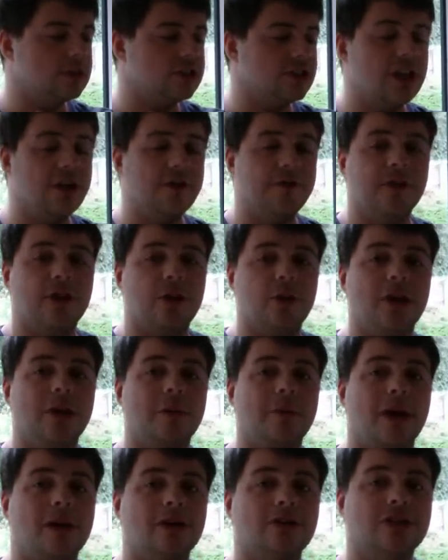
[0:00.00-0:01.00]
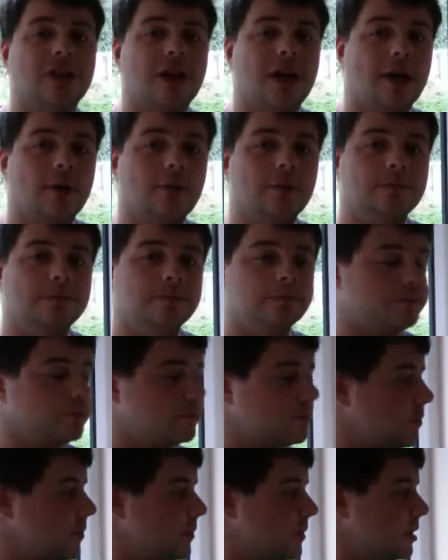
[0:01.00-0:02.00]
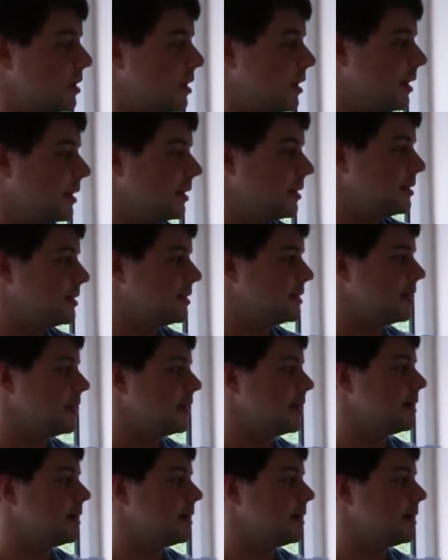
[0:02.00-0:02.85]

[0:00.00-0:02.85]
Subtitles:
I sent a few emails out and